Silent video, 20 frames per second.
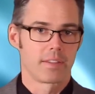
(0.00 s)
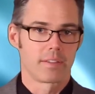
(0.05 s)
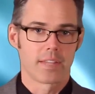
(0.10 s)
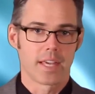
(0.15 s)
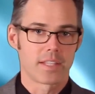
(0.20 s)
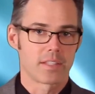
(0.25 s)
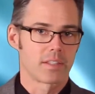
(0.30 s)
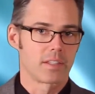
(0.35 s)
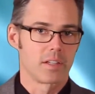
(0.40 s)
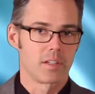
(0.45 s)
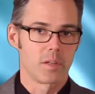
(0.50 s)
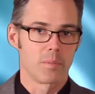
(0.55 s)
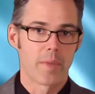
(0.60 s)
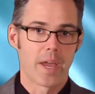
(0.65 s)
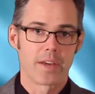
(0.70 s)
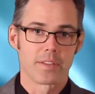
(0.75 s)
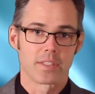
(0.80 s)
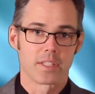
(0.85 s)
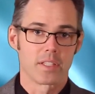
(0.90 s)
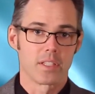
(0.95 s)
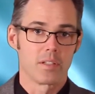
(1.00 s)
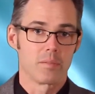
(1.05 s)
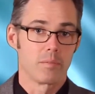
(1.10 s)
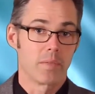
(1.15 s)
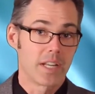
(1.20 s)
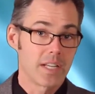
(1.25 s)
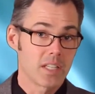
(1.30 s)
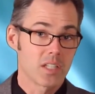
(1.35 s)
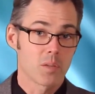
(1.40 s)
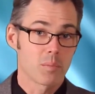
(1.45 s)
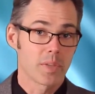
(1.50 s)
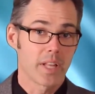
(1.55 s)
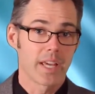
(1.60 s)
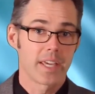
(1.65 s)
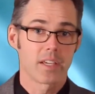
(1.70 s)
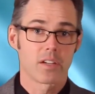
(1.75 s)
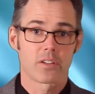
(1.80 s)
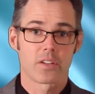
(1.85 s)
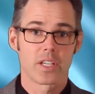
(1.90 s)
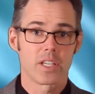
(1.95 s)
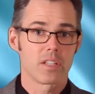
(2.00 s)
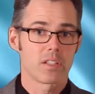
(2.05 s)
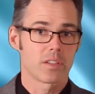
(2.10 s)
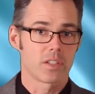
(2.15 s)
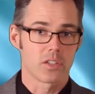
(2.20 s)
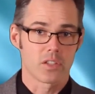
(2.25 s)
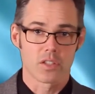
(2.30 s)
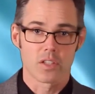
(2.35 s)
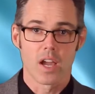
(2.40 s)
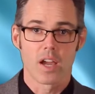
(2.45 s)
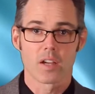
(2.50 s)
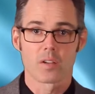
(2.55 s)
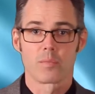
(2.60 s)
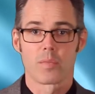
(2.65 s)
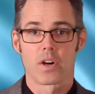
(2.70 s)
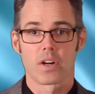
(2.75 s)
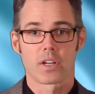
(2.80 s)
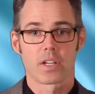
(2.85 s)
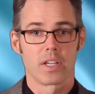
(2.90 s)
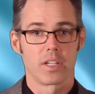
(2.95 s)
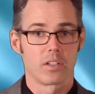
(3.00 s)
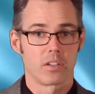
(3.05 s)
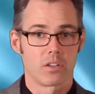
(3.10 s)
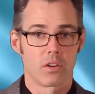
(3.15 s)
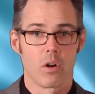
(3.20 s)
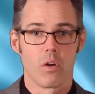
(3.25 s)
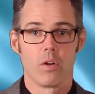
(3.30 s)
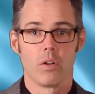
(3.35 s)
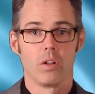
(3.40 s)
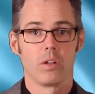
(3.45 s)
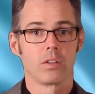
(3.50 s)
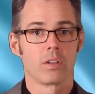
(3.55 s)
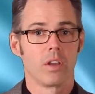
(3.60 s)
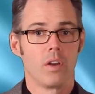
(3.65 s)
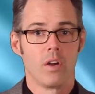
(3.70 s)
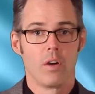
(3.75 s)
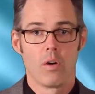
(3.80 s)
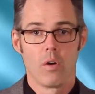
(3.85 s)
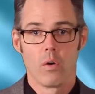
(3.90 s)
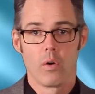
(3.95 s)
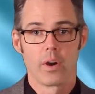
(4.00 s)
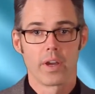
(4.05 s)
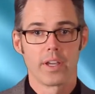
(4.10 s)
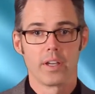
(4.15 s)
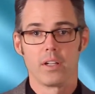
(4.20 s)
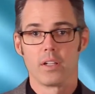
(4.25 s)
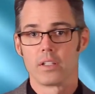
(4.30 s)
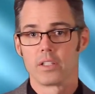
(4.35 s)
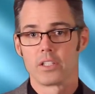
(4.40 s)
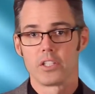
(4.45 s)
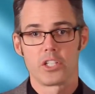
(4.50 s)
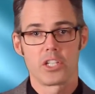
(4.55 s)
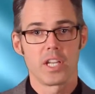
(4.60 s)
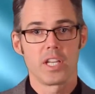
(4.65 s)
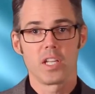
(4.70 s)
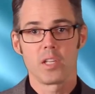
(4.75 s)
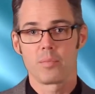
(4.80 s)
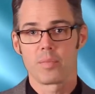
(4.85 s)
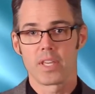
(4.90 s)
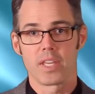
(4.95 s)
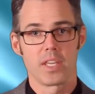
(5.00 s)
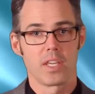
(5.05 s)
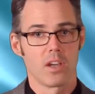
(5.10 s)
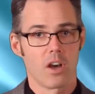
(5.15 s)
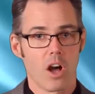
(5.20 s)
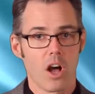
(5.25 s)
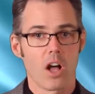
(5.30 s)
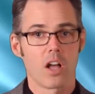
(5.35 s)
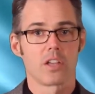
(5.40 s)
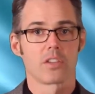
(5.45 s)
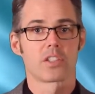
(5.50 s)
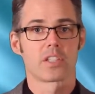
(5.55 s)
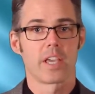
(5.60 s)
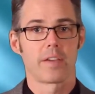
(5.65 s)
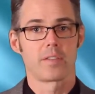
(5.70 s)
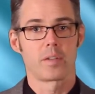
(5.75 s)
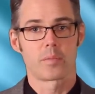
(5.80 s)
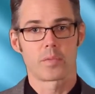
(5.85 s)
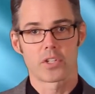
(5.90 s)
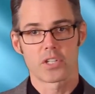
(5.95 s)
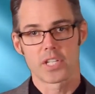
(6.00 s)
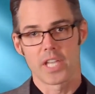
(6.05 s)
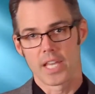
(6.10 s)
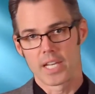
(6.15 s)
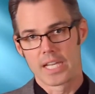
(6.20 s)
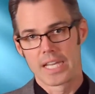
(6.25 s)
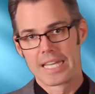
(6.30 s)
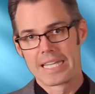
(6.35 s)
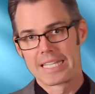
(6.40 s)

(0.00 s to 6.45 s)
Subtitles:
That's the amount the money supply increased, the stock market, gold, oil, GDP, all 7%.